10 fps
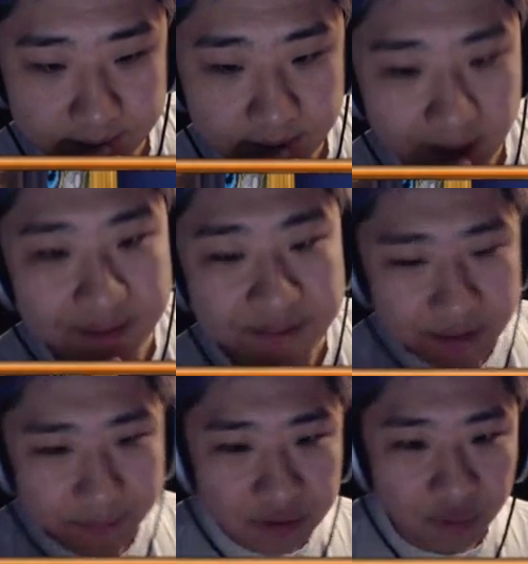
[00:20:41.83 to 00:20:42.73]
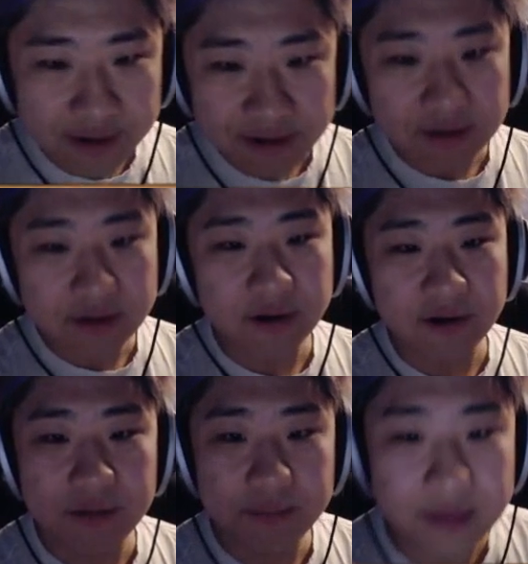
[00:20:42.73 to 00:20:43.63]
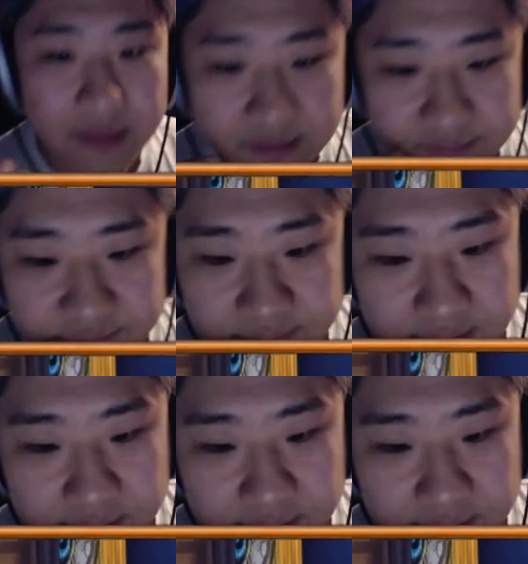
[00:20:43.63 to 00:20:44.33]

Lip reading: I think between our current minions,